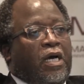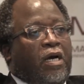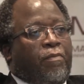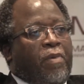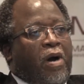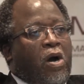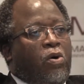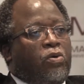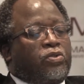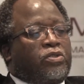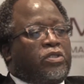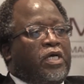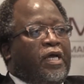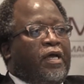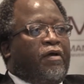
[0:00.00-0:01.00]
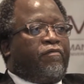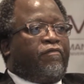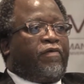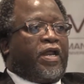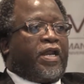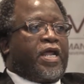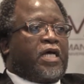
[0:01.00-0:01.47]
about
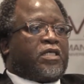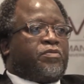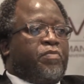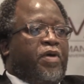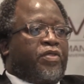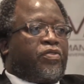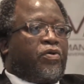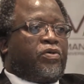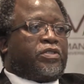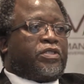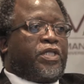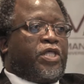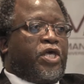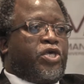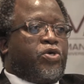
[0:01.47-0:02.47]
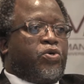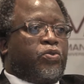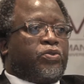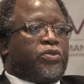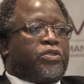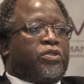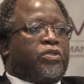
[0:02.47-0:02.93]
various methods they
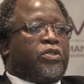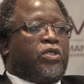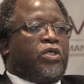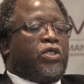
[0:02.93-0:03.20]
used